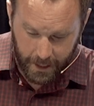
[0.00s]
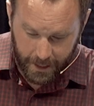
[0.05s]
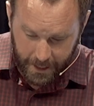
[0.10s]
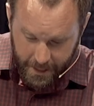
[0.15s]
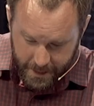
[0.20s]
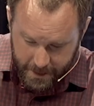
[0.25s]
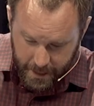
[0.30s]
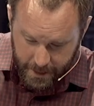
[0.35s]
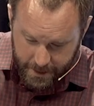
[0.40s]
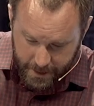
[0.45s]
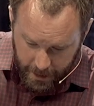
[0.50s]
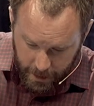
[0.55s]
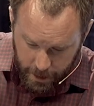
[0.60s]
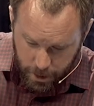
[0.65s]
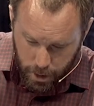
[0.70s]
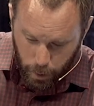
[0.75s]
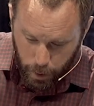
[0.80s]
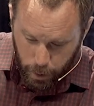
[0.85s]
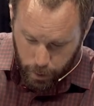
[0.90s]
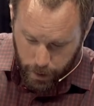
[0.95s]
Again, he says he
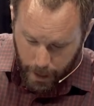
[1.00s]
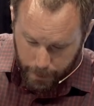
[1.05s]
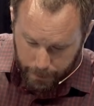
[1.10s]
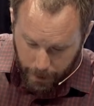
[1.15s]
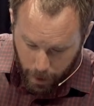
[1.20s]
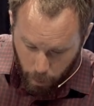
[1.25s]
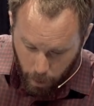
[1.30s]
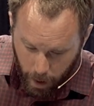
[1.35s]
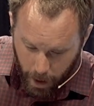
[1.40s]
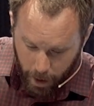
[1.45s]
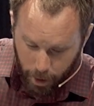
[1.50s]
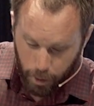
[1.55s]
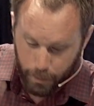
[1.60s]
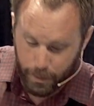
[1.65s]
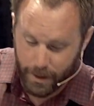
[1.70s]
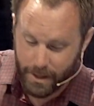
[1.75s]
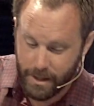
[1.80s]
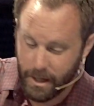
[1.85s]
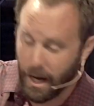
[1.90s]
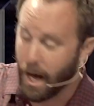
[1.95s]
is the one who came by water,
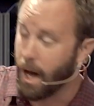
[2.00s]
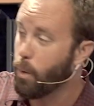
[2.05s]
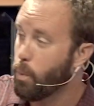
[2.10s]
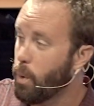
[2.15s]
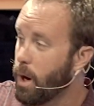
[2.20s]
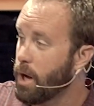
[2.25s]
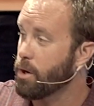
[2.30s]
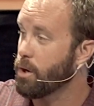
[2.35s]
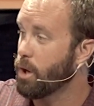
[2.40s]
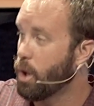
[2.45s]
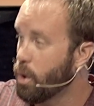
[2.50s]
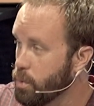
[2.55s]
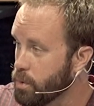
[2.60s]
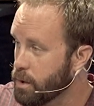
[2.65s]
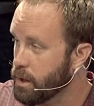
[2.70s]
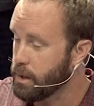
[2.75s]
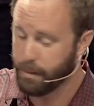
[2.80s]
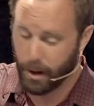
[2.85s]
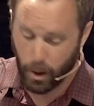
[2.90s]
but not water only,